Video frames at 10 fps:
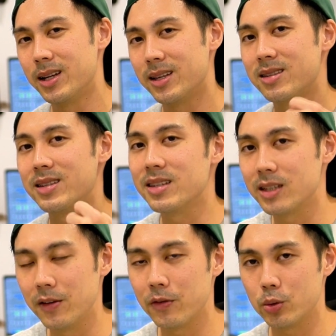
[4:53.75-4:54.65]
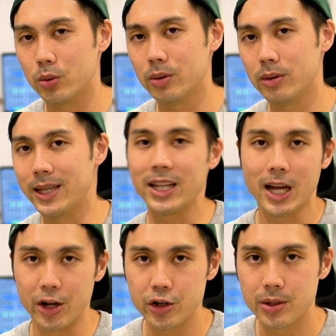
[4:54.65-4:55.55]
sensitive to that
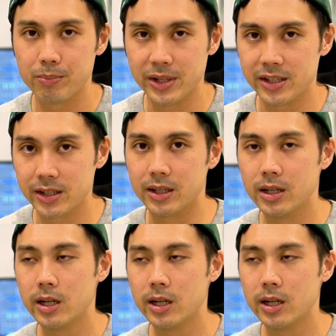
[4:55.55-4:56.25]
touch, basically.